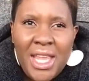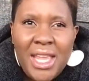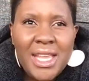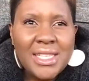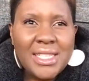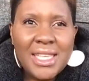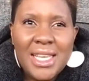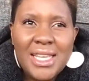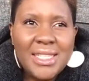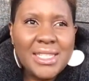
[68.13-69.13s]
He's
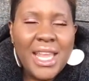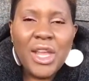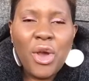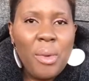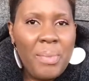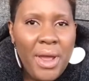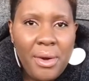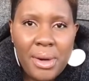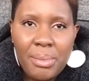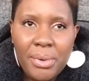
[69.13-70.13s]
he's
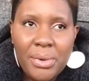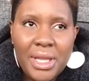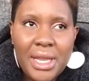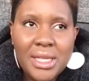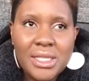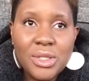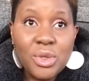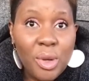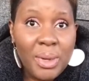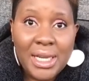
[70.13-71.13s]
incomparable. There's
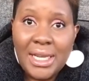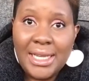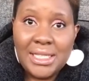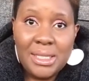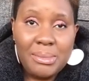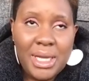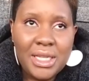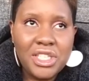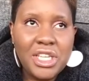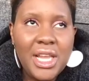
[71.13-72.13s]
nobody like
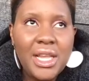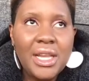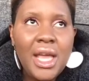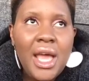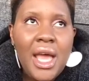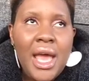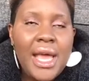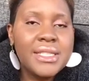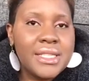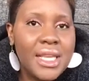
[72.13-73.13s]
Dimash, and
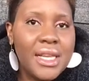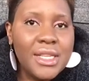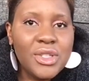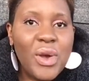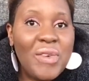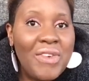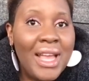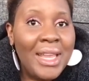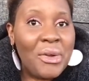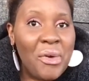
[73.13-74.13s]
I say this over
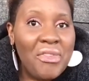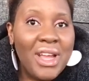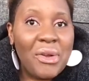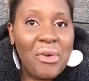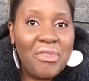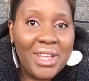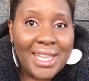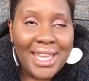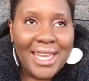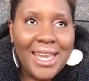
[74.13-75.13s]
and over and over
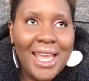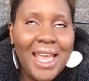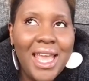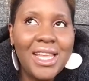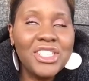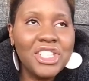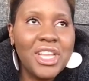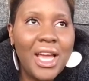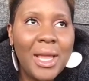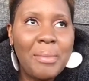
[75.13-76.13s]
again. Each
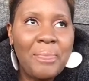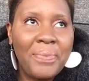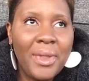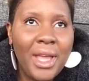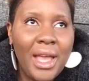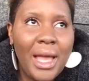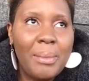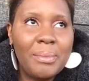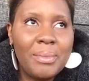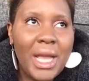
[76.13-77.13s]
time
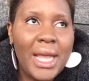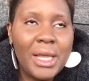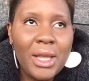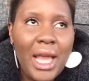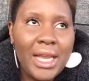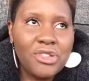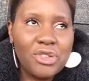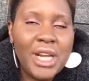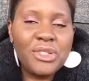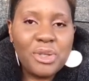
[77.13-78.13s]
um, I, I
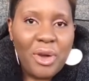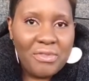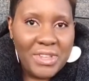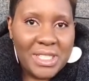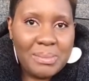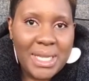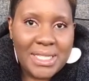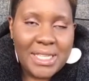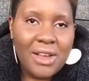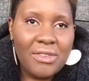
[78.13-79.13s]
try to convince
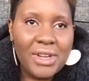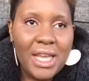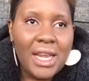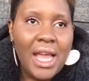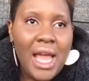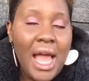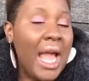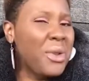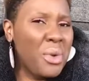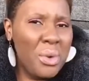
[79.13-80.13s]
myself that
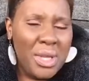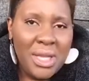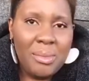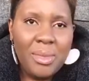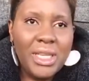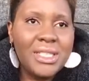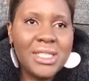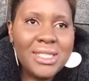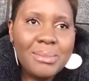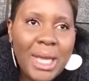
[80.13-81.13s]
I know him. It's
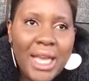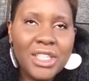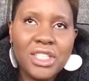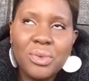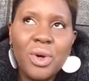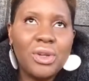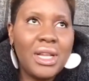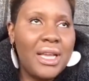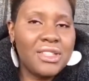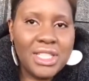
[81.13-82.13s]
Dimash. What
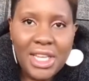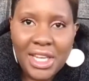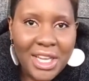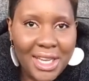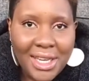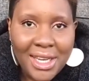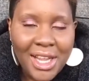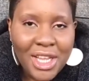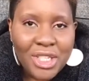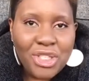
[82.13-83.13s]
else can he
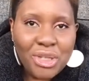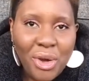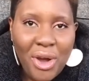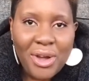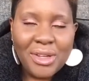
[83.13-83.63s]
show her?